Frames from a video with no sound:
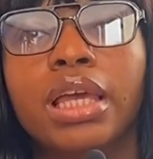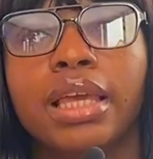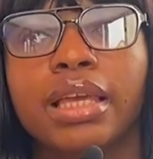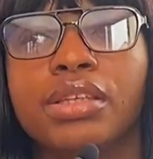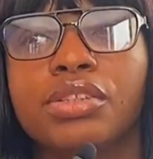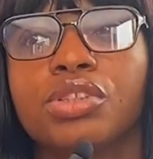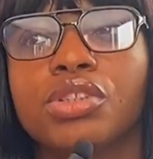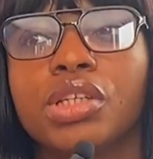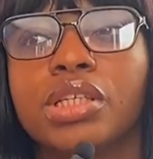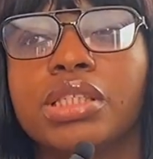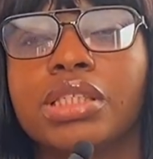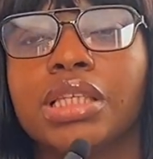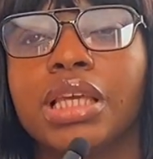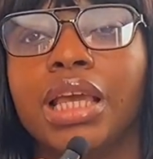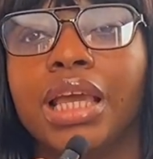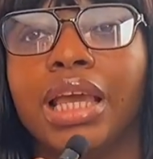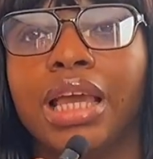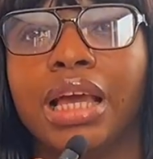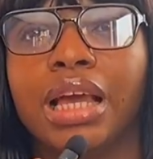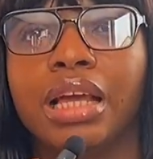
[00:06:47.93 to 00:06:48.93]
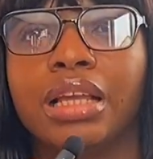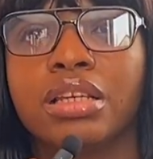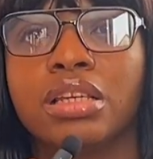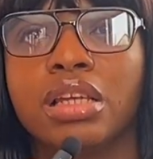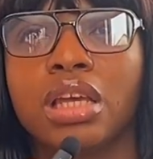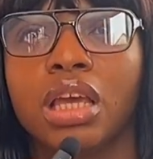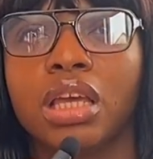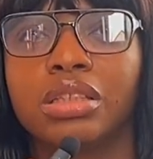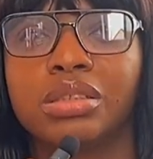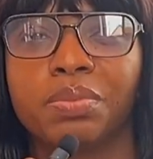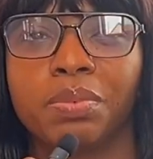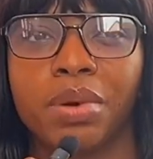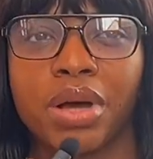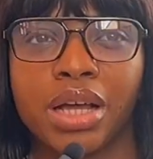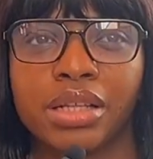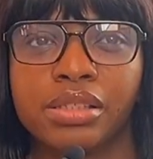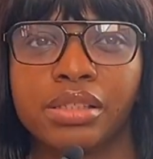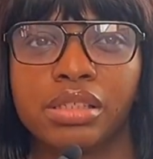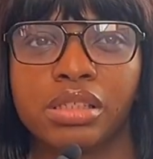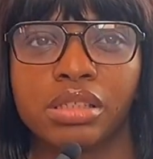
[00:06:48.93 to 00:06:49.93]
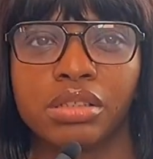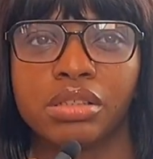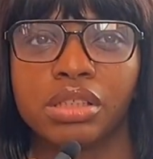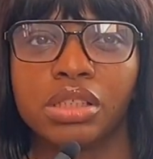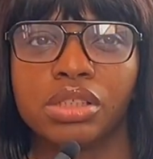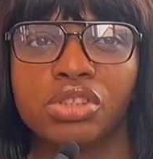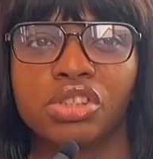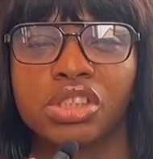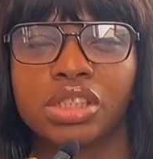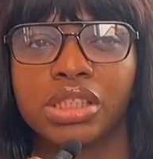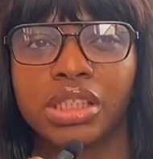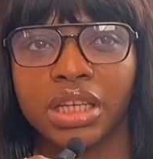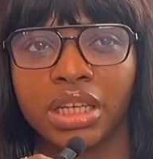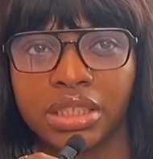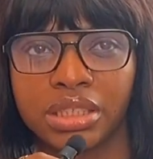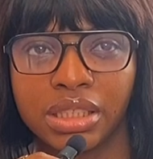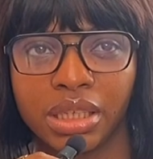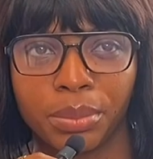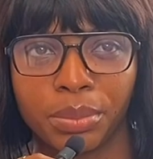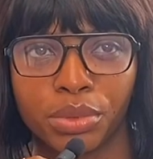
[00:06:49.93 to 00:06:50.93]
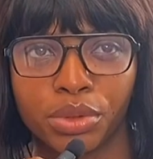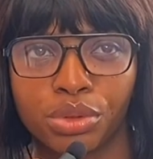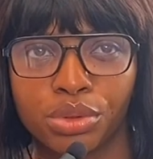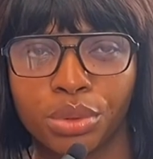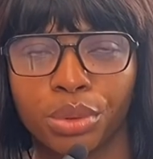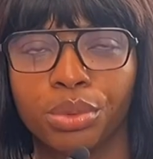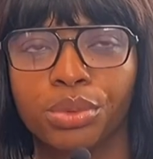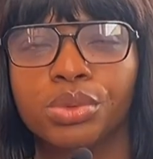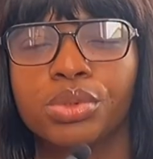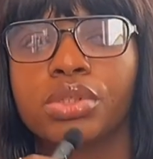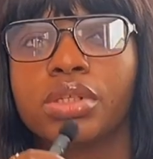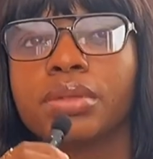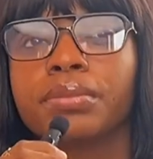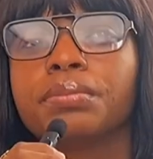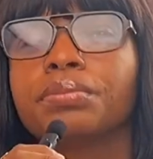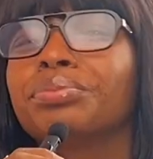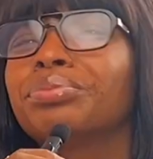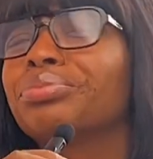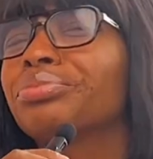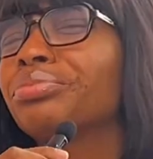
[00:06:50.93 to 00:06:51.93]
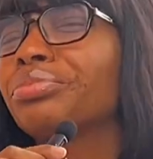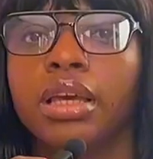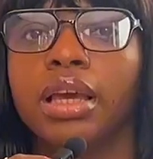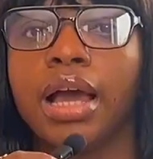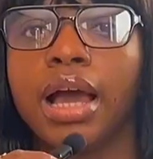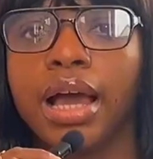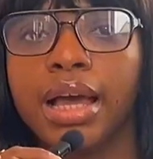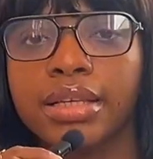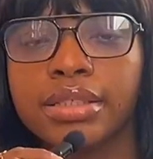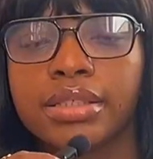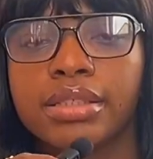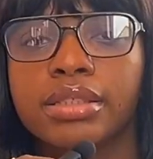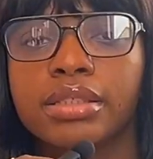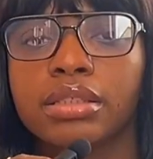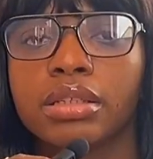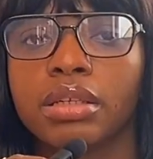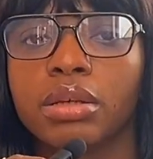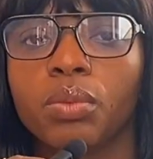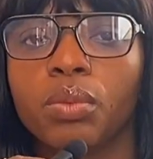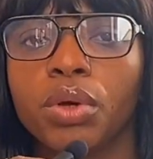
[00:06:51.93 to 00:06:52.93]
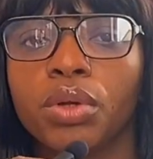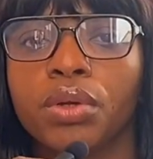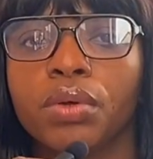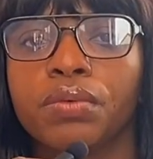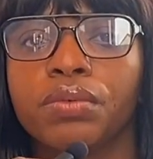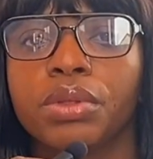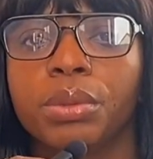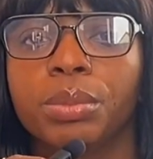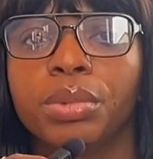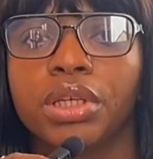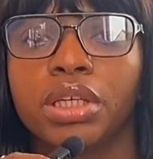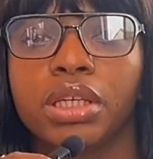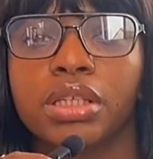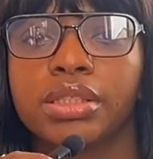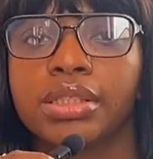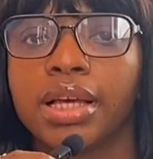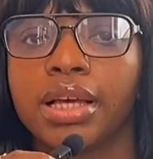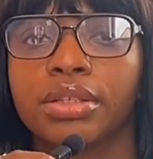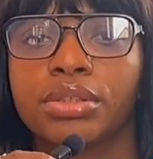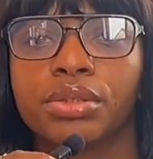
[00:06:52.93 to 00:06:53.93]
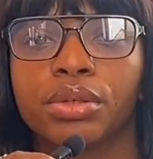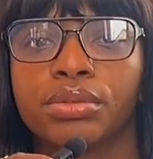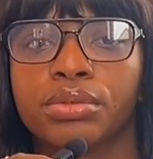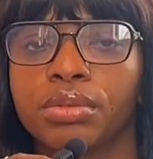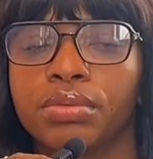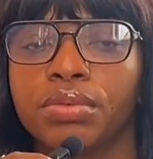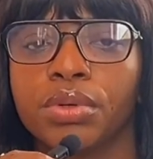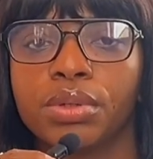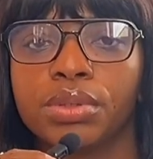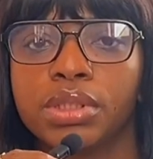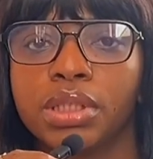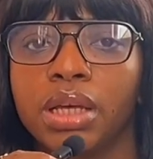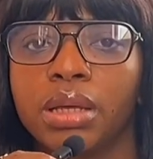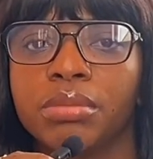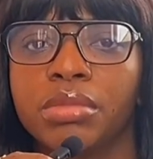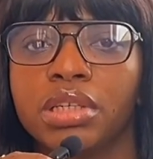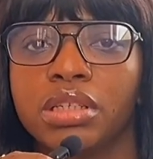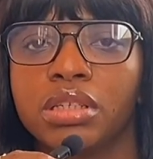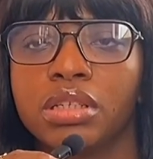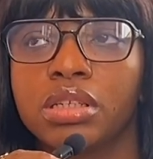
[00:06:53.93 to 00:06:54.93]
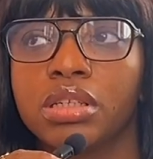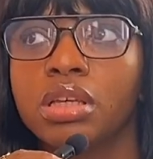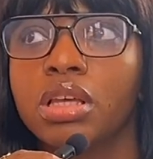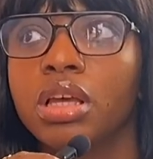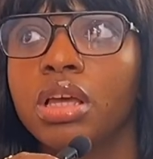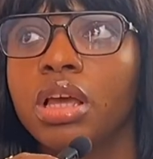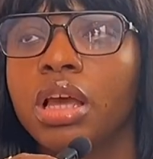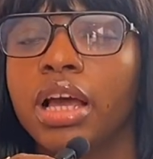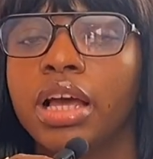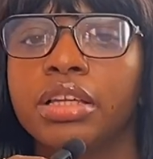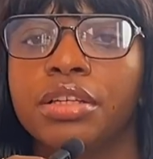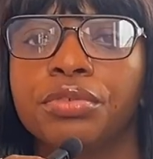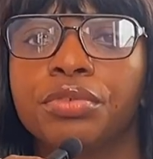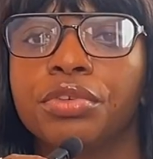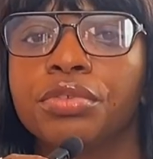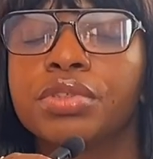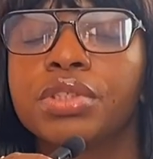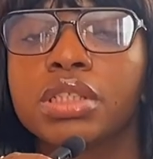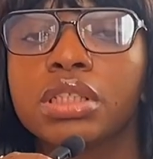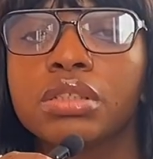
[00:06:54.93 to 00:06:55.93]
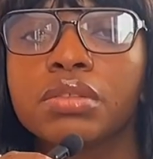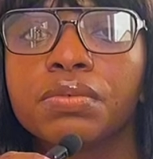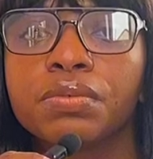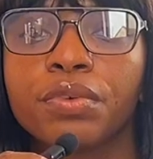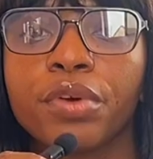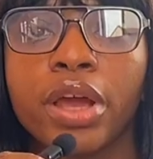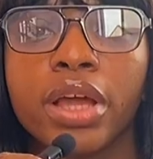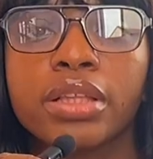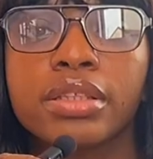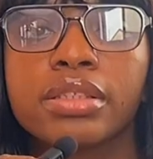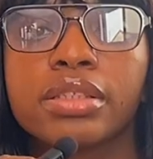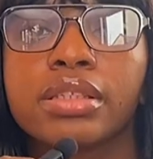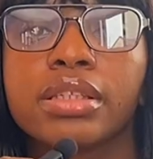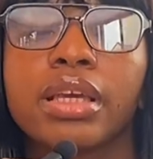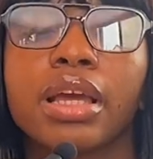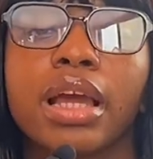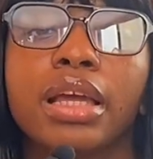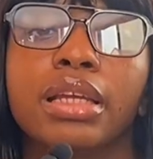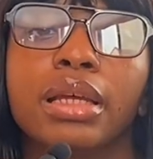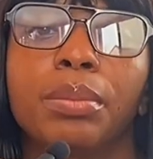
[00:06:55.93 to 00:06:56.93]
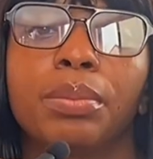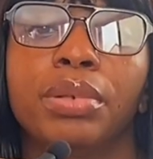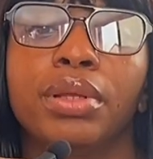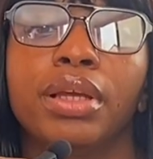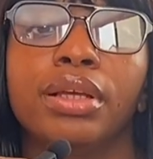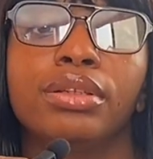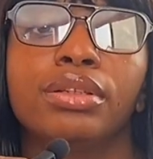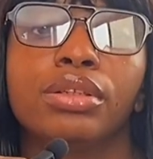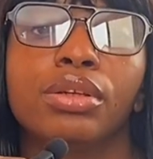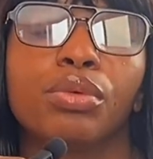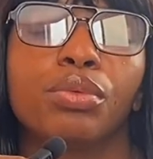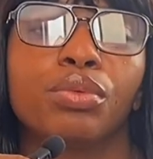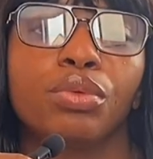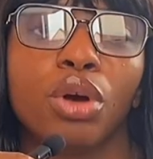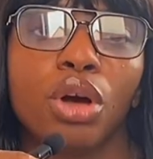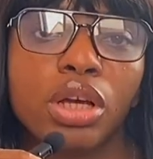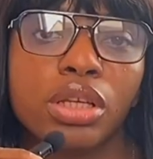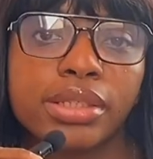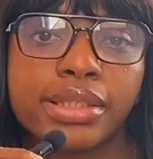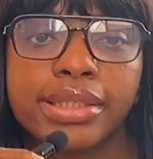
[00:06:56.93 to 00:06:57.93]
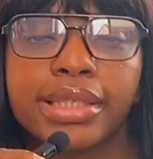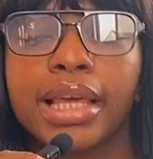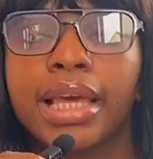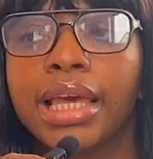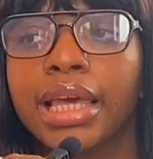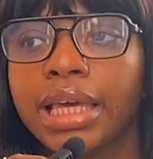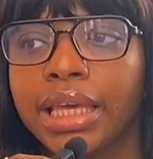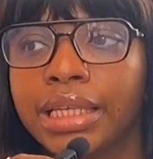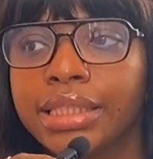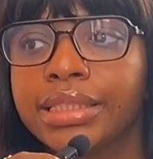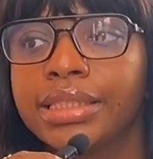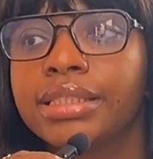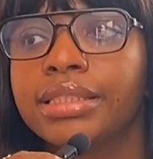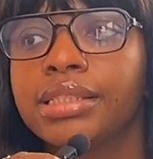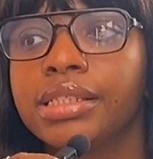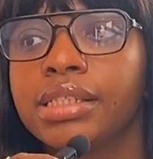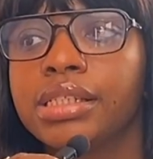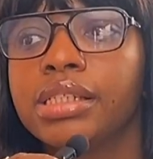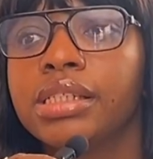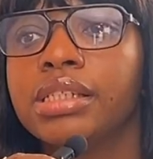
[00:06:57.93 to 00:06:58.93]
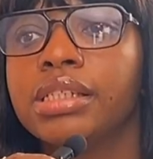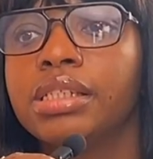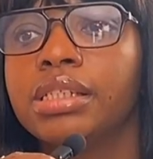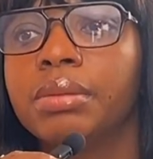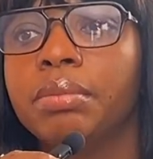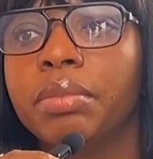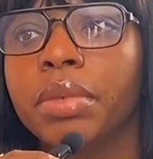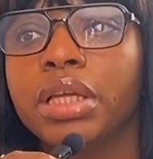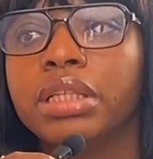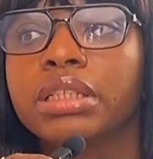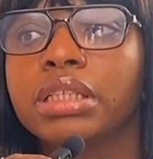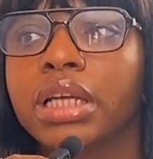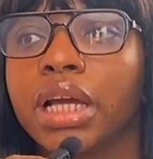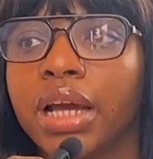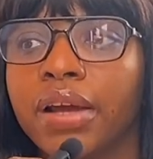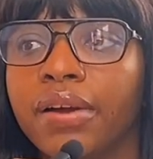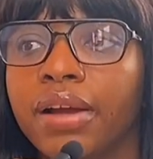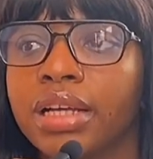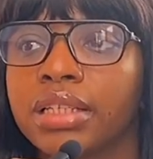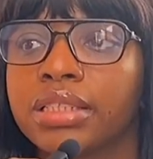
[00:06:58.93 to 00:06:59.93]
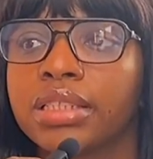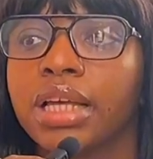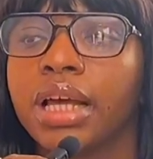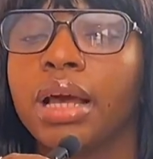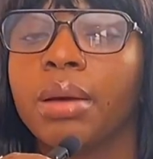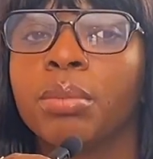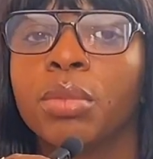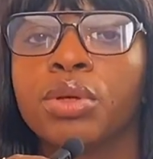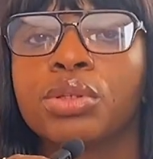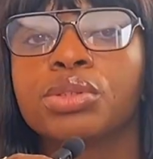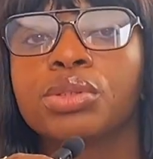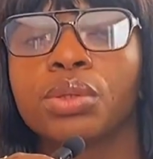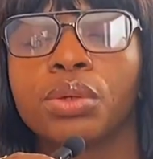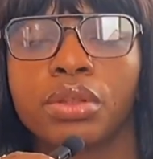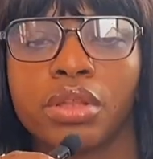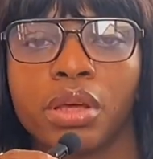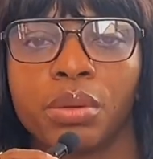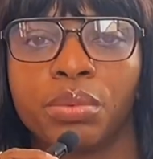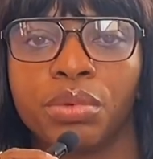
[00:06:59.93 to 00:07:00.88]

It's just an 8-part series, just 8 episodes. It has one of the biggest actors of all time in it, and if you've seen Friends, the guy that played Ross is the main character amongst other